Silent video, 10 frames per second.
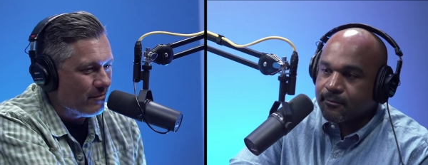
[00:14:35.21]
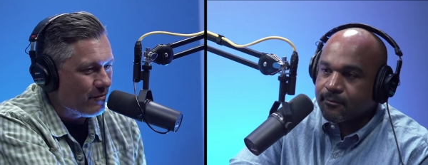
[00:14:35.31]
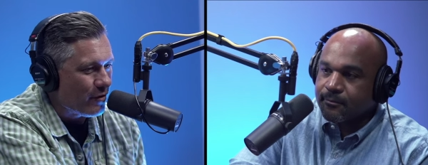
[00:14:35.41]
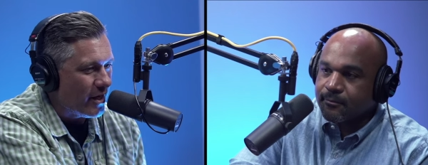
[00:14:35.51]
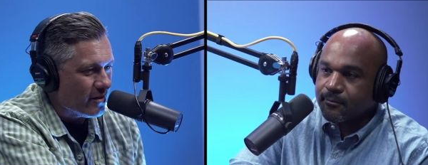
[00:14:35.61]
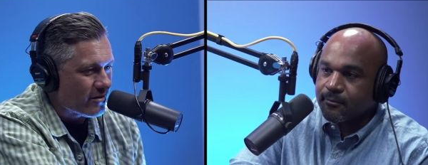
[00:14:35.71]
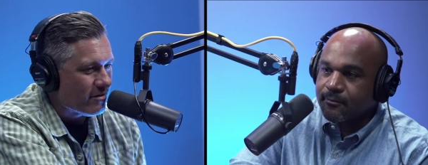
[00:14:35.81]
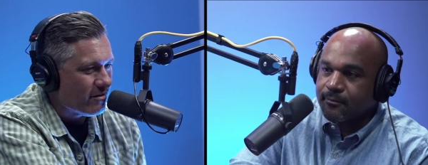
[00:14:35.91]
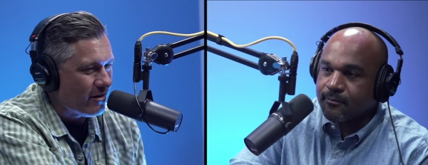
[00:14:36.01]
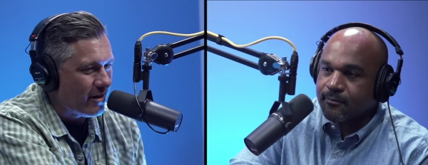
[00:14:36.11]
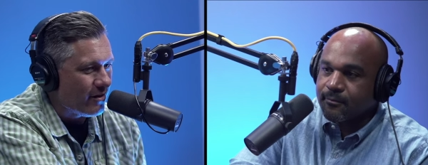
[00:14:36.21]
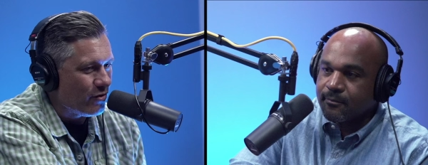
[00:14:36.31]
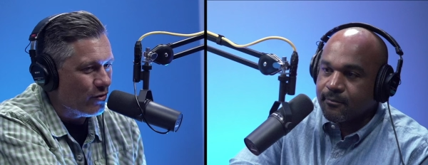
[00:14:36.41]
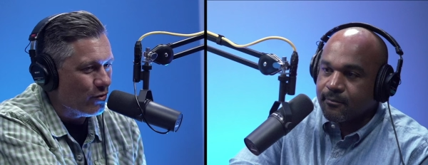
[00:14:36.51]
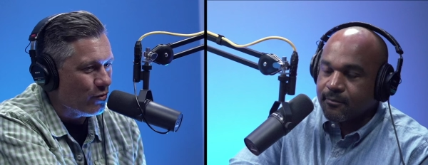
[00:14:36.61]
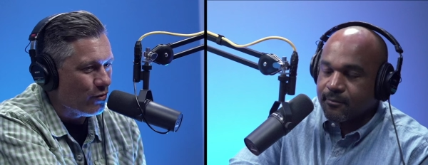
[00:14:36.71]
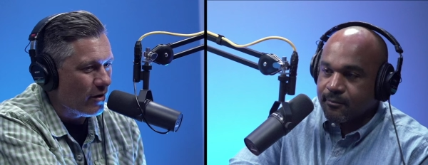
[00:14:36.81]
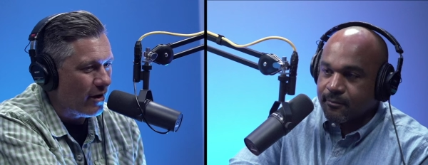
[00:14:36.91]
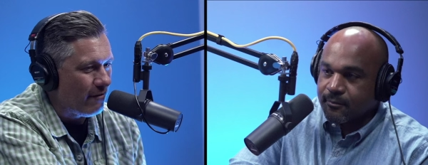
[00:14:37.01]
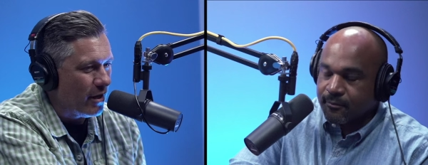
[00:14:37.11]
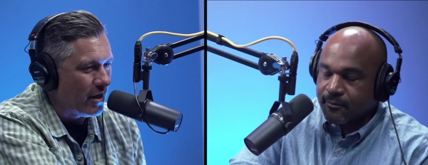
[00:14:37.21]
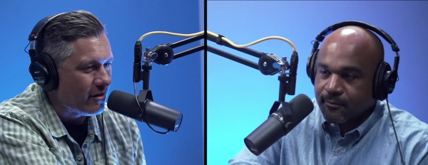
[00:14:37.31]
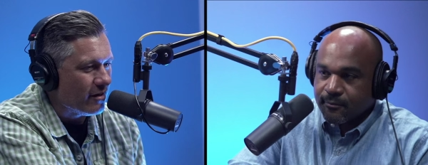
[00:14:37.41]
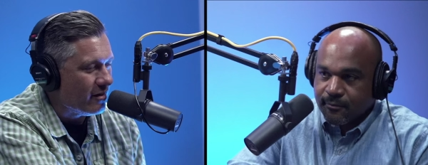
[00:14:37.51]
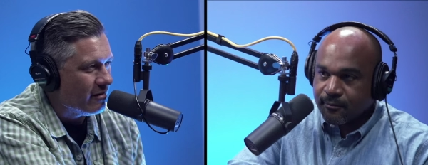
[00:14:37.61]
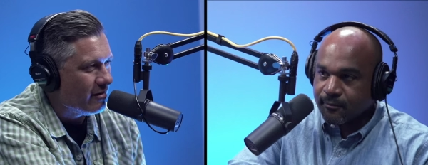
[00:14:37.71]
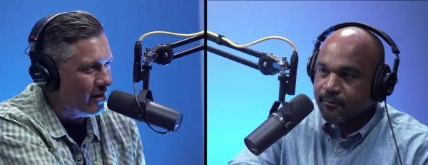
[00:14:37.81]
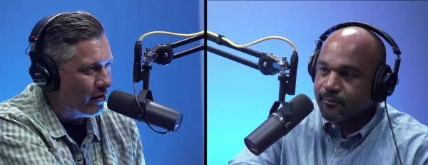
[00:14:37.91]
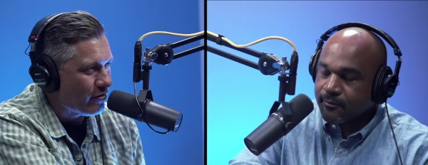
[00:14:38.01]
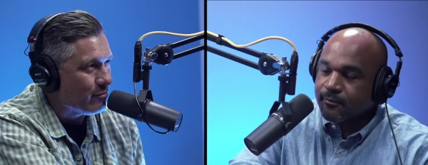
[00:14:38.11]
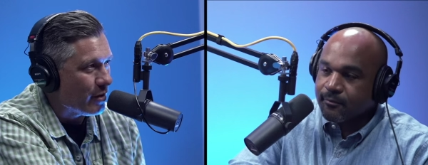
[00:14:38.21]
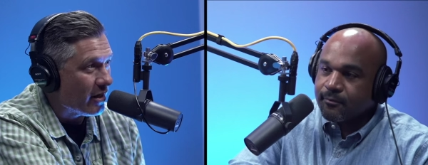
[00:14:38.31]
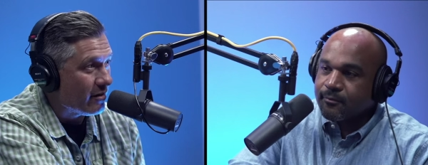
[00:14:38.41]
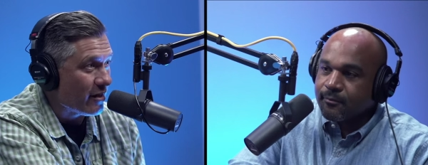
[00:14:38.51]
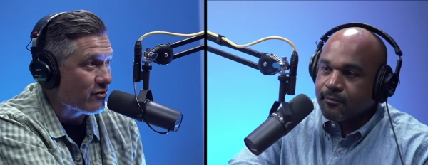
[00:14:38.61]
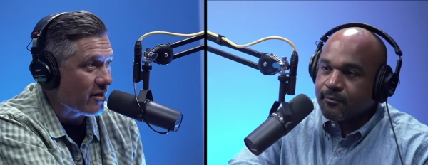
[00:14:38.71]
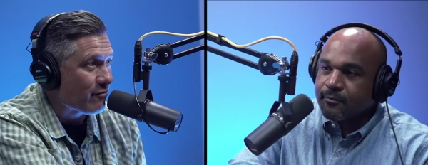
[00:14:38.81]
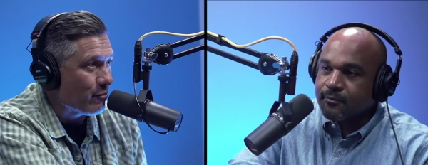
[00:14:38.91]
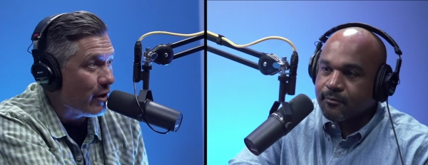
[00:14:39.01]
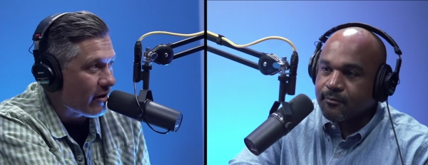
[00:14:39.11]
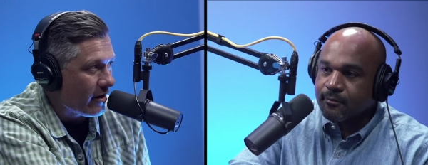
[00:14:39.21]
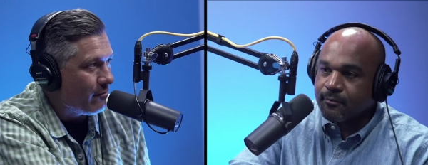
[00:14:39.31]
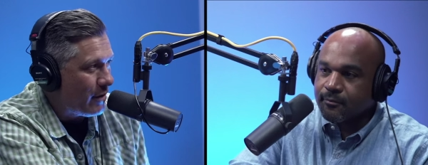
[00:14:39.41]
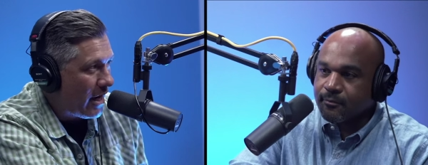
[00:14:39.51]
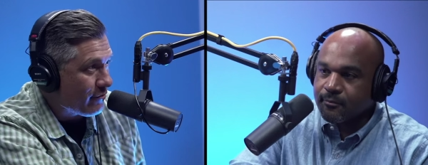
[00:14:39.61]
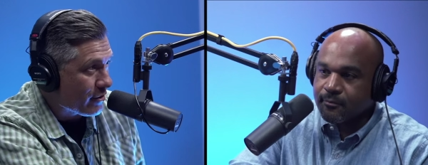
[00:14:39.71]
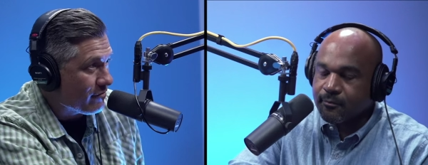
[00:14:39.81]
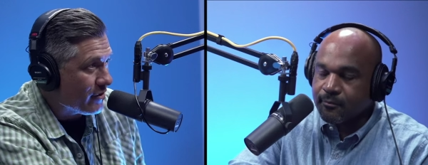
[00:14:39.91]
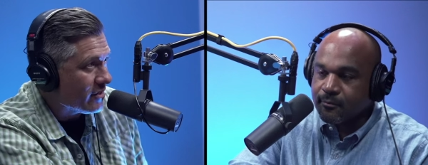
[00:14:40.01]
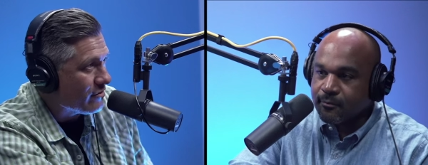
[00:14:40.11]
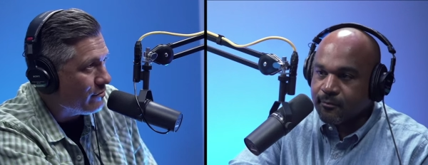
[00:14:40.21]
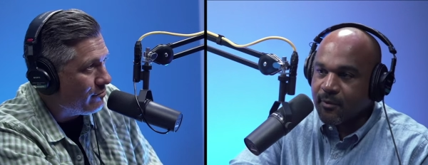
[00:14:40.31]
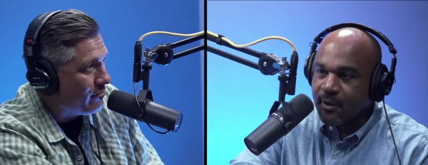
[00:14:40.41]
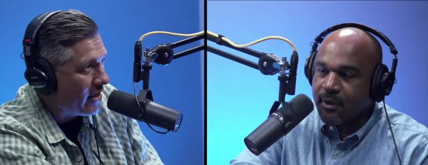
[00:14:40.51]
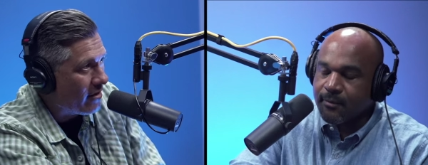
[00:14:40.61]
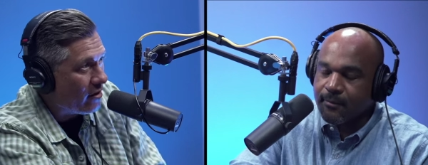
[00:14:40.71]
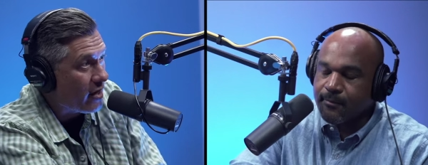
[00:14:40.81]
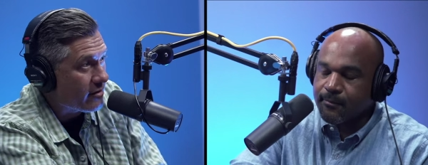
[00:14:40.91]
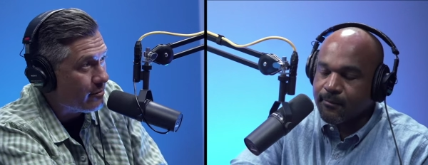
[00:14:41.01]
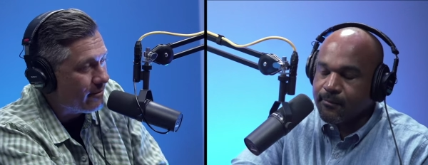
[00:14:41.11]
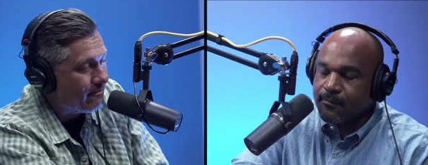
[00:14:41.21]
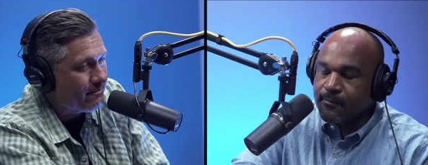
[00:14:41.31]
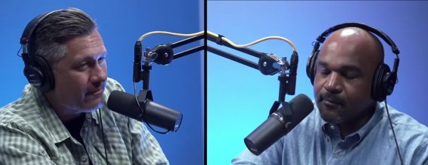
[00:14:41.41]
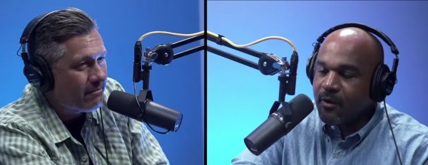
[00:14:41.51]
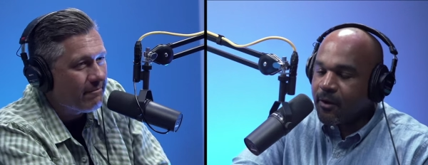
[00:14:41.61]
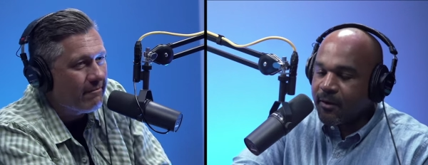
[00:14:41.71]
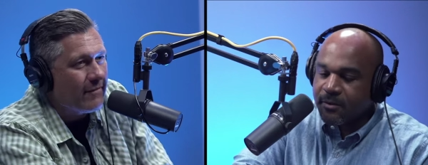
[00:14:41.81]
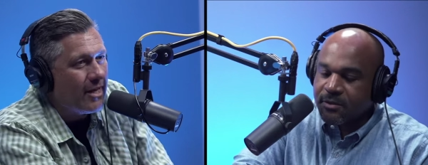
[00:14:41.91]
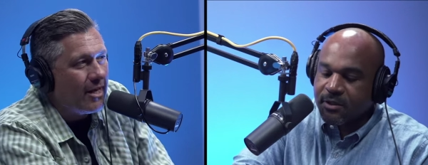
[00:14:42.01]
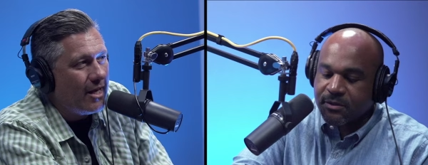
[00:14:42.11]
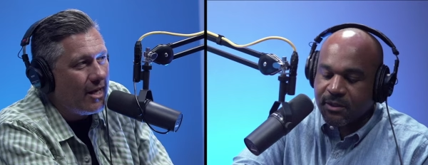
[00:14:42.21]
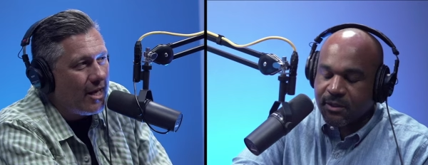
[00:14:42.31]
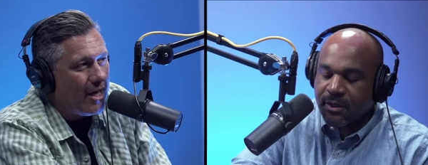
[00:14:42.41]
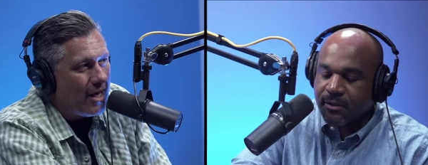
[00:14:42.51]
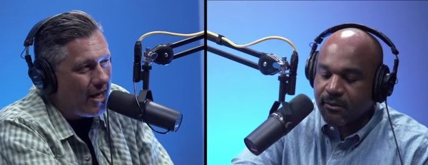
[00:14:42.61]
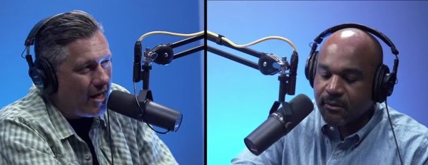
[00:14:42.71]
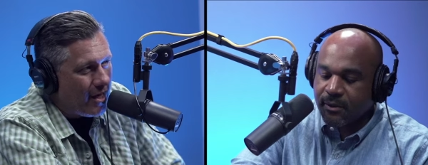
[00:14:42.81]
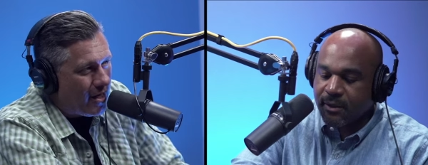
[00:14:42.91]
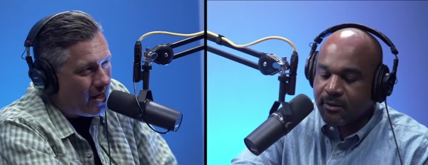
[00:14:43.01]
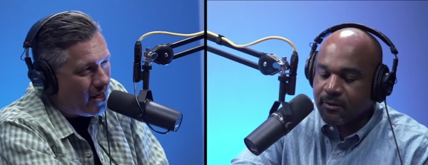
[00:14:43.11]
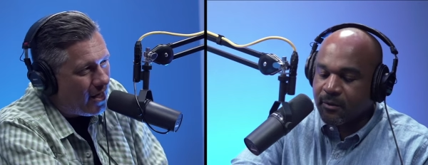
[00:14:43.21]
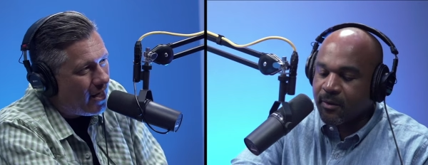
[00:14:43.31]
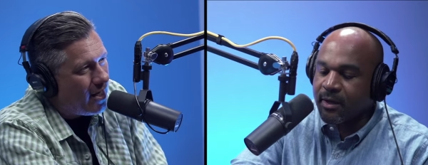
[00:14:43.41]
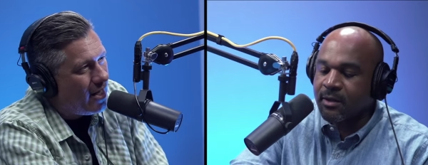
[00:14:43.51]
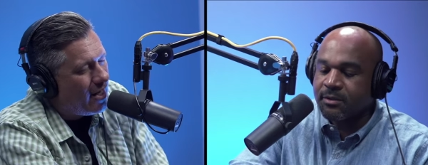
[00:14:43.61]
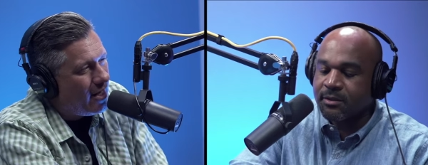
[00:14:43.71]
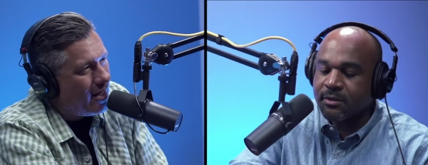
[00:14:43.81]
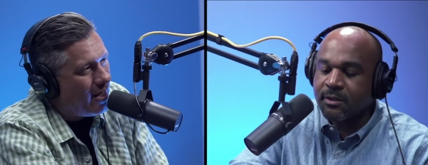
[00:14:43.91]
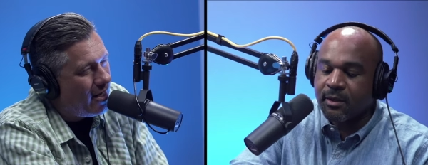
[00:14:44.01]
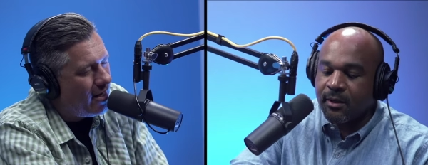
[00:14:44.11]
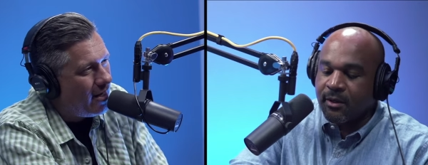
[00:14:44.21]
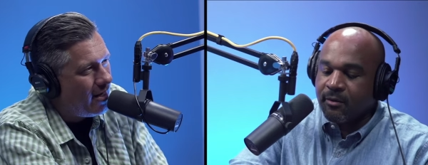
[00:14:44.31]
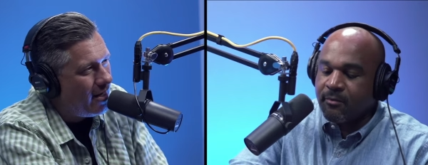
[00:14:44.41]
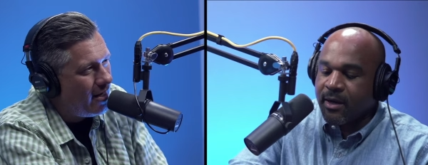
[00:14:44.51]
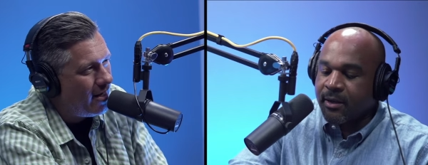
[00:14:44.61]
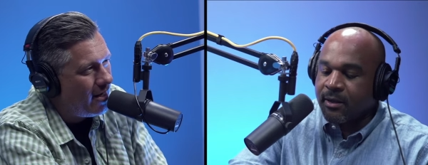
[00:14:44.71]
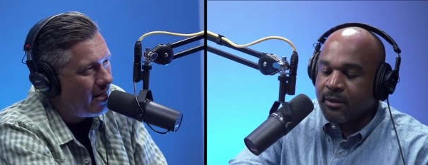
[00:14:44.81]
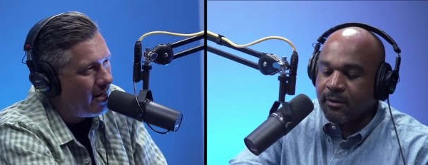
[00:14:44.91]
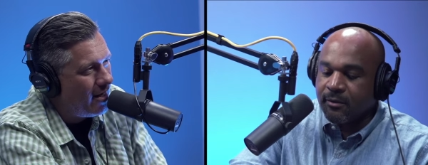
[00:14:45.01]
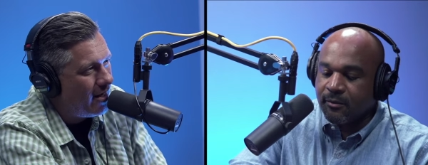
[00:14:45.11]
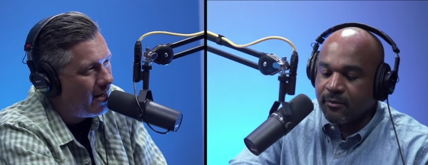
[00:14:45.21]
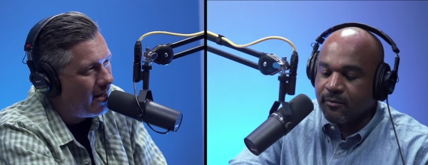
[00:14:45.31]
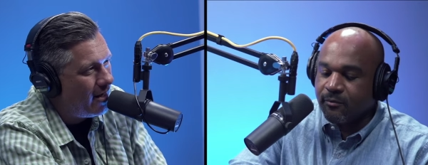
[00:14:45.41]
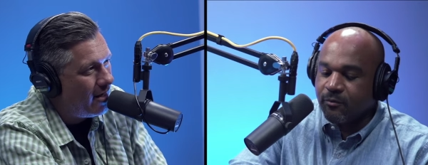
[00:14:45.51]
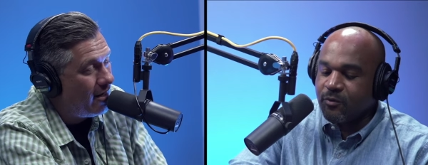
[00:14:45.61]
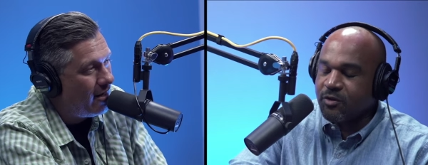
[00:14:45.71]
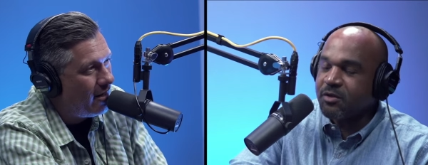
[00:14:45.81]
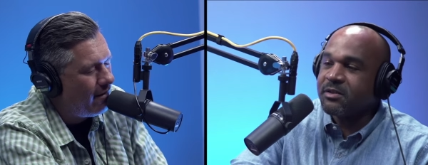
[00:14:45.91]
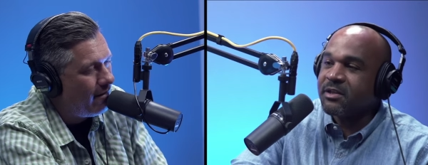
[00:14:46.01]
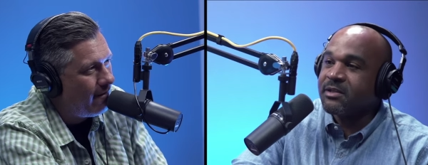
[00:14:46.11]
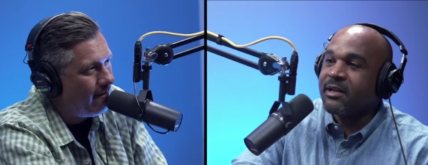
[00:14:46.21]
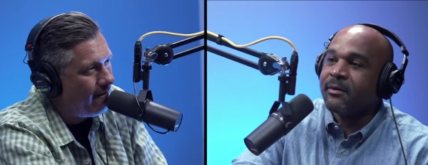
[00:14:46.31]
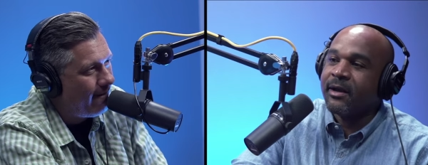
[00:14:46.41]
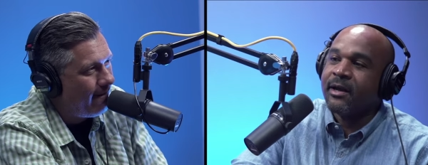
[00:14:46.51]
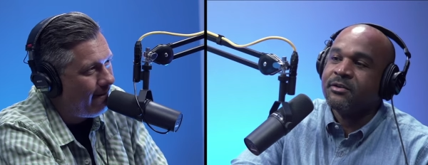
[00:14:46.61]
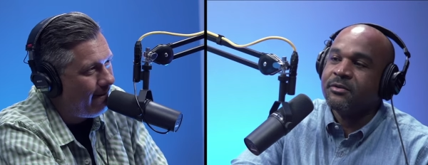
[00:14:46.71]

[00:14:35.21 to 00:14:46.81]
Speaker 1: friends who have meant and dear to me, and not just African American, African friends who yeah. meant a
Speaker 2: lot to me. No, I appreciate you saying that. And quite honestly, my two cents that I would add